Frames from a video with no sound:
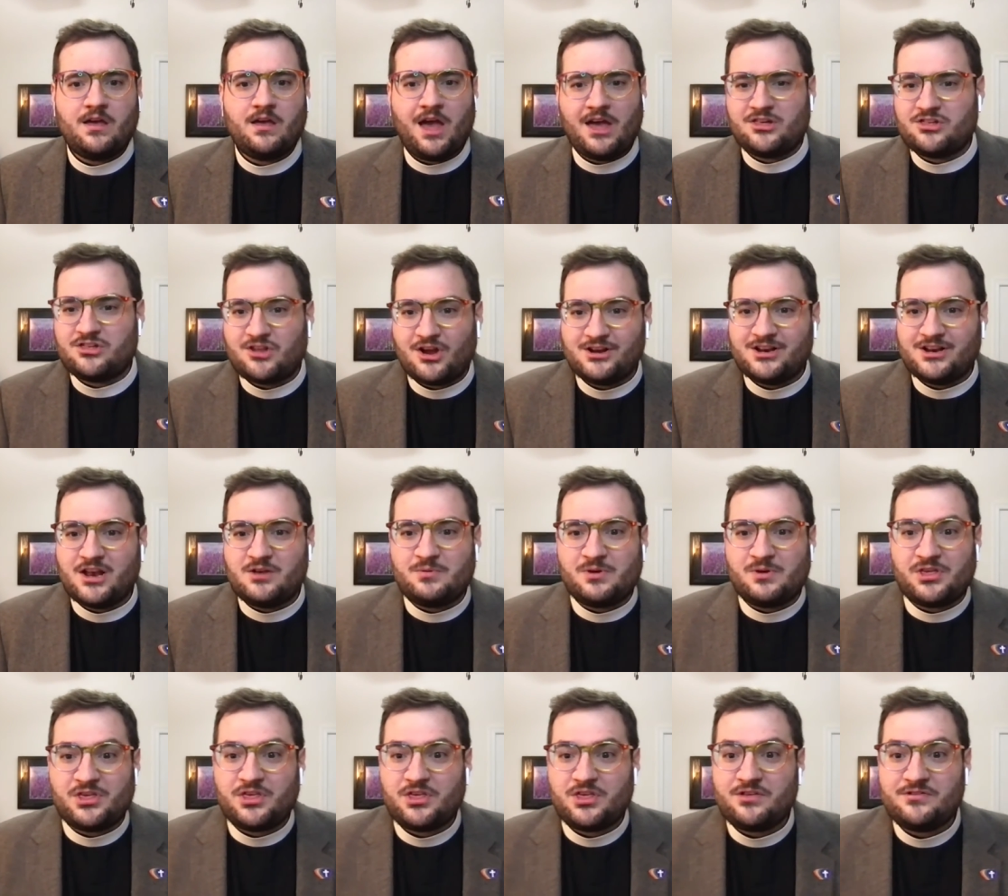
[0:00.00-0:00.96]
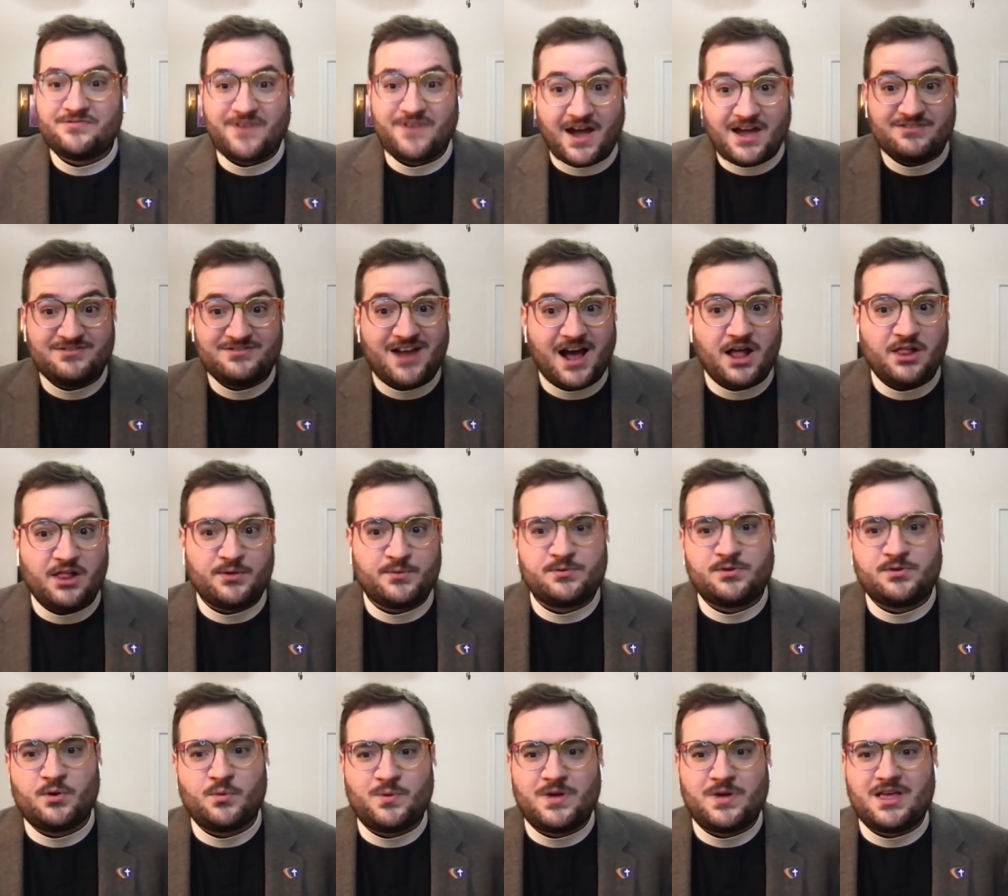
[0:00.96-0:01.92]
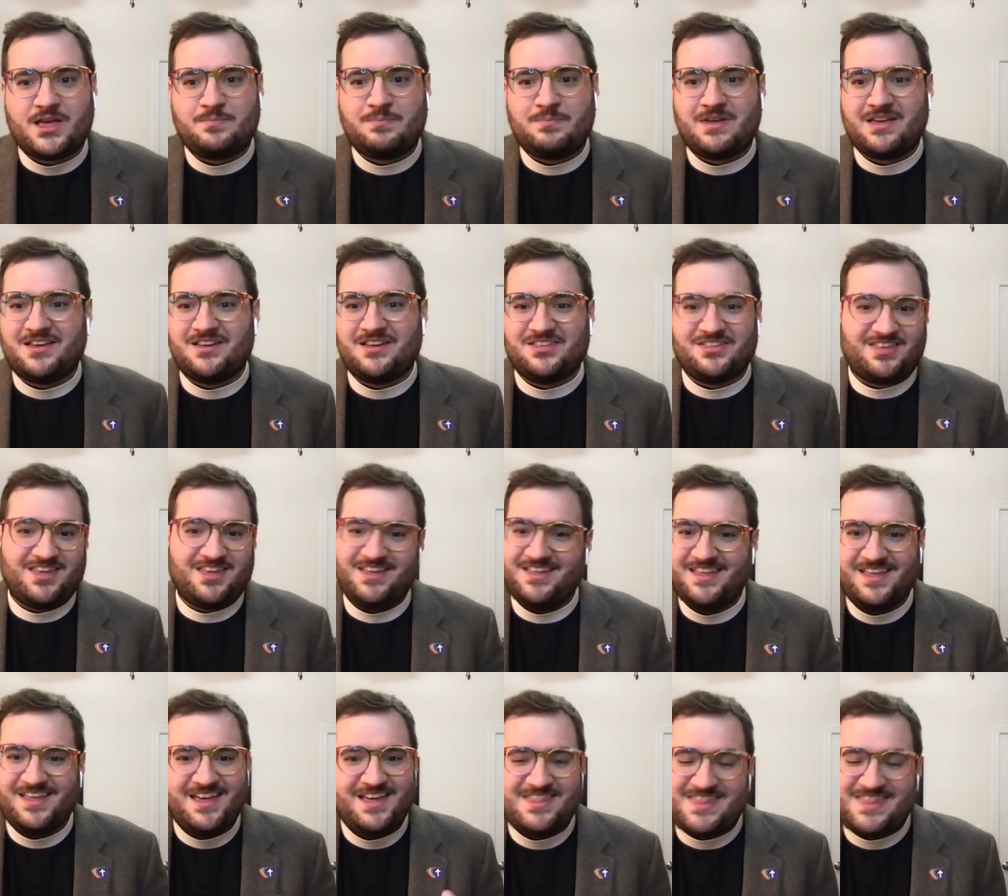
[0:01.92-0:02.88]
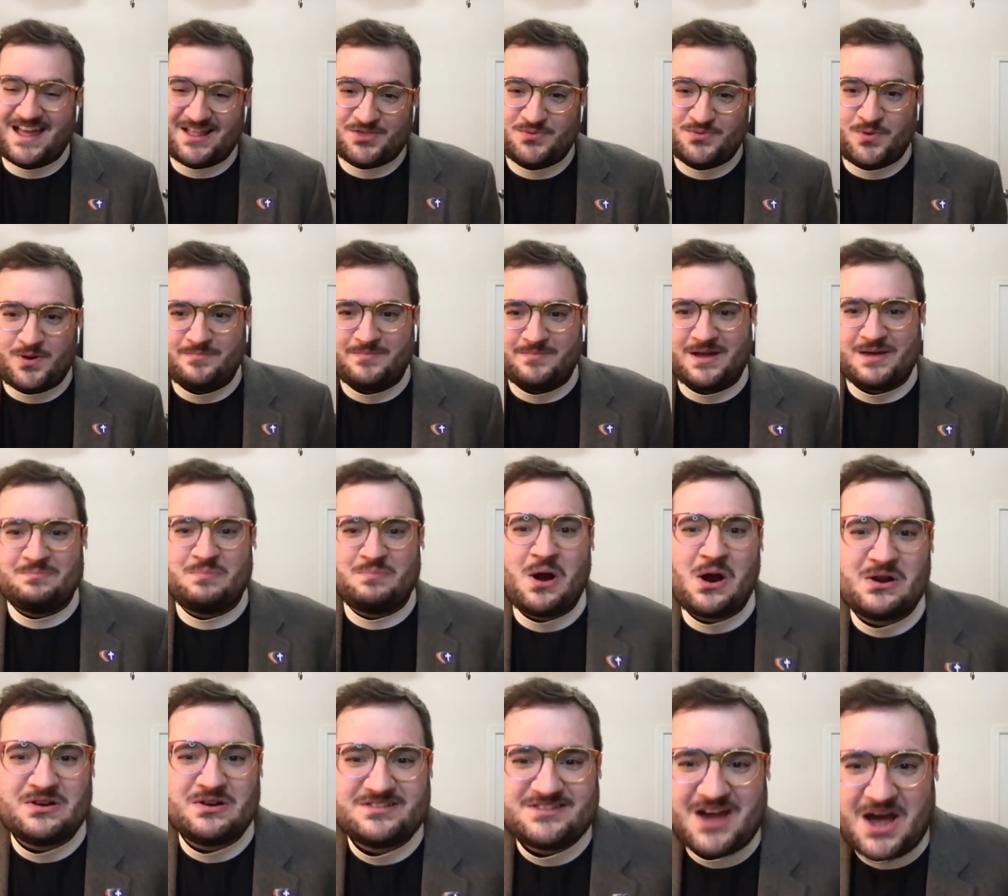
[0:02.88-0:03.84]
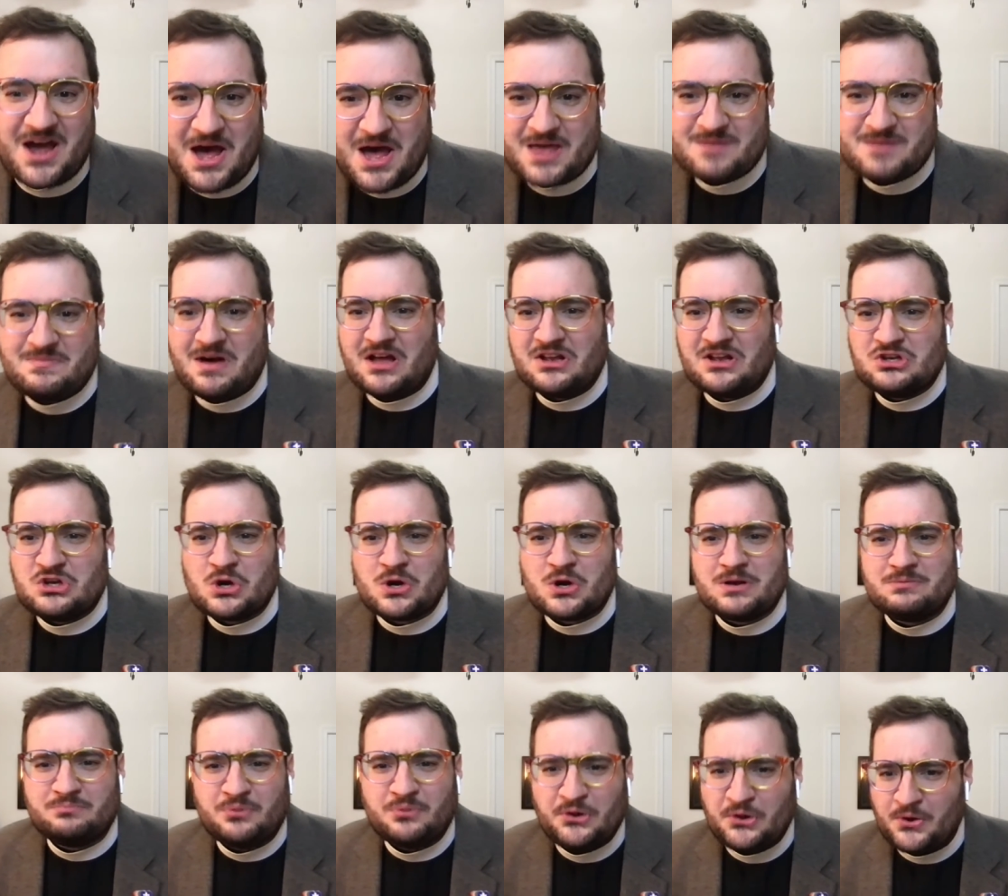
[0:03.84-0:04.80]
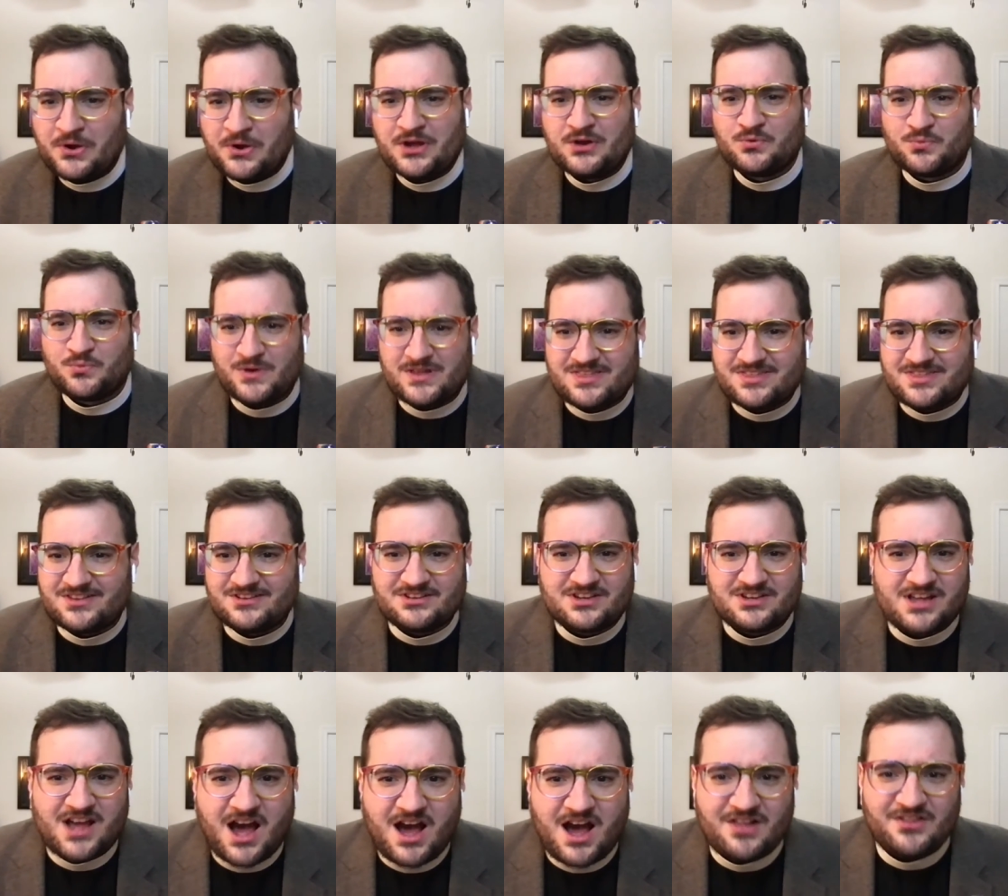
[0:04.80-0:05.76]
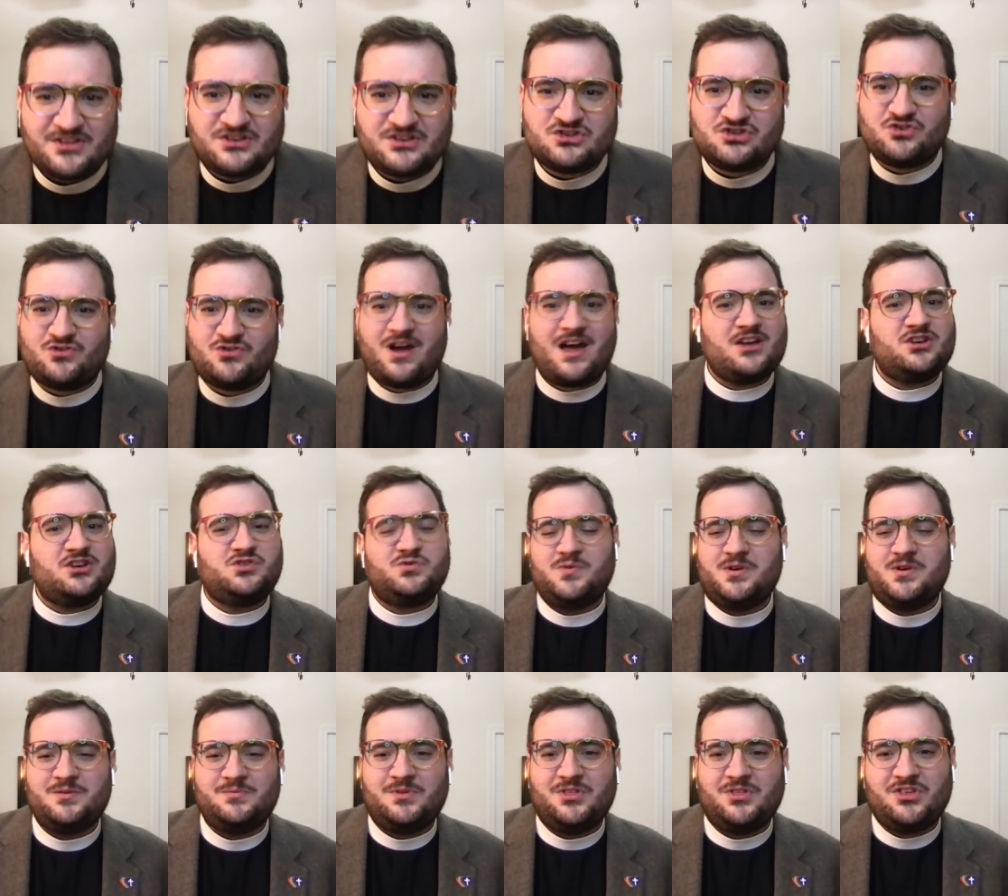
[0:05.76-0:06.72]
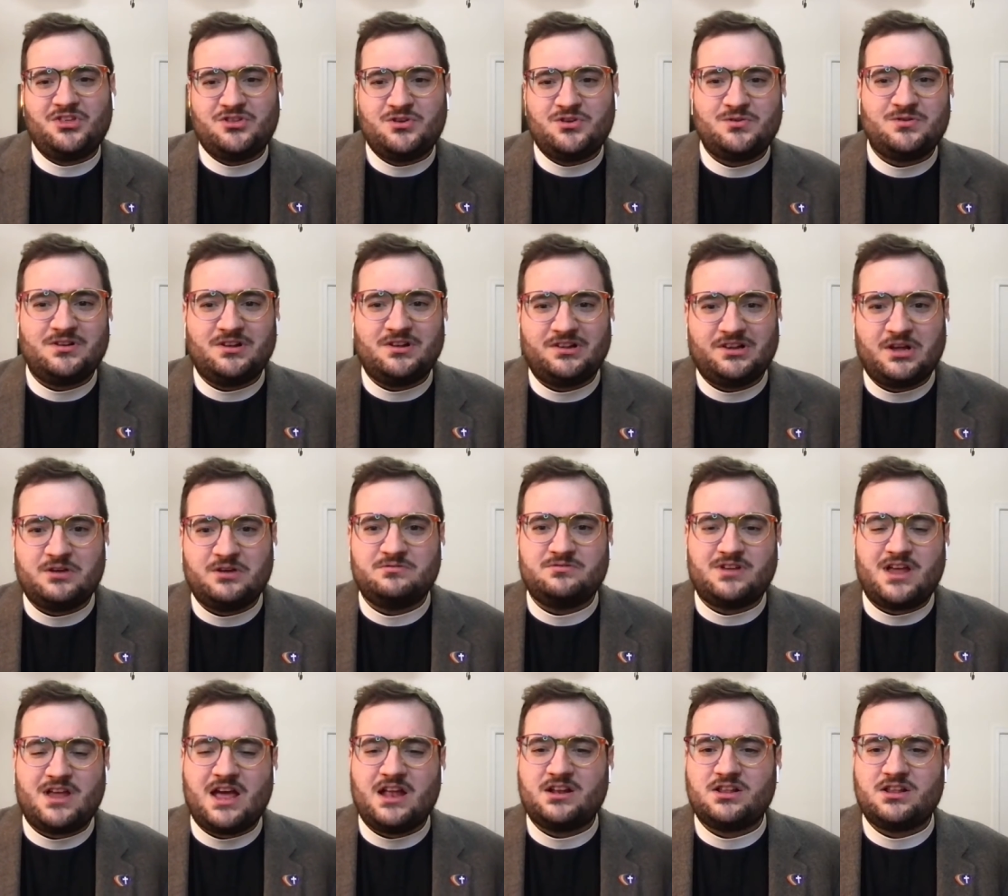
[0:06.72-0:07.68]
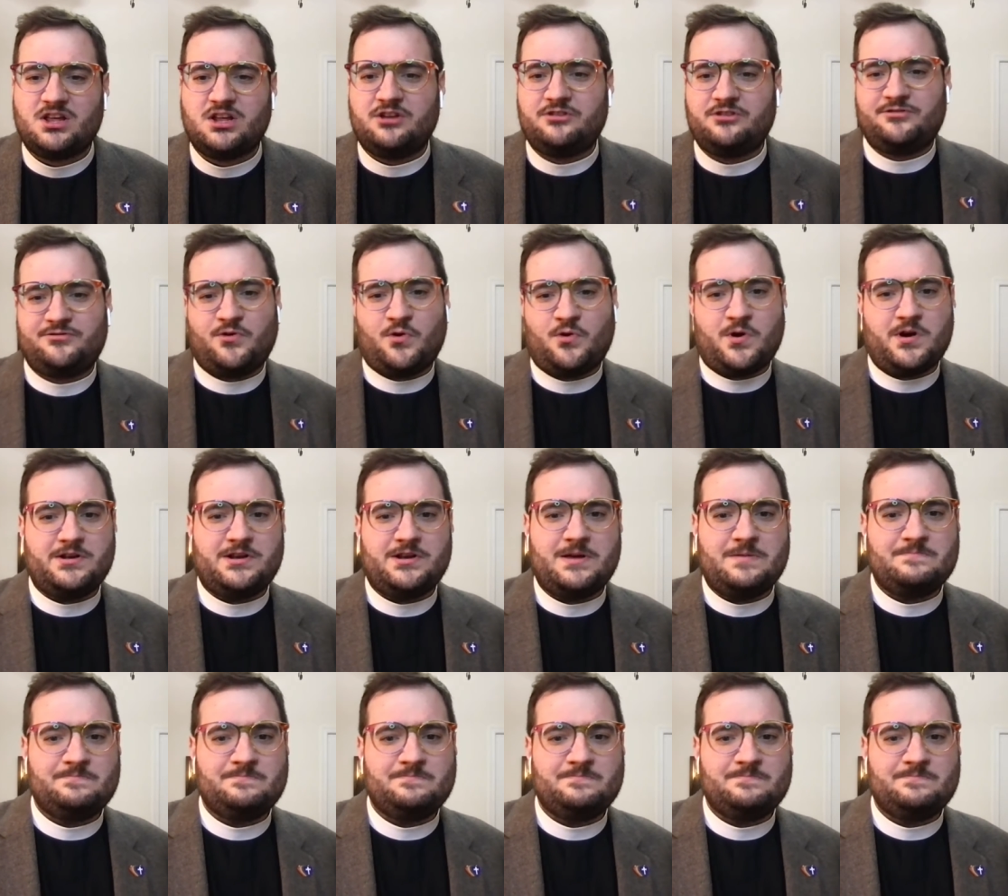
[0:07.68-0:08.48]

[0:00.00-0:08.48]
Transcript: I started with five dollars a week because that's what my part-time, underemployed, recent college graduate with student loan debt could afford.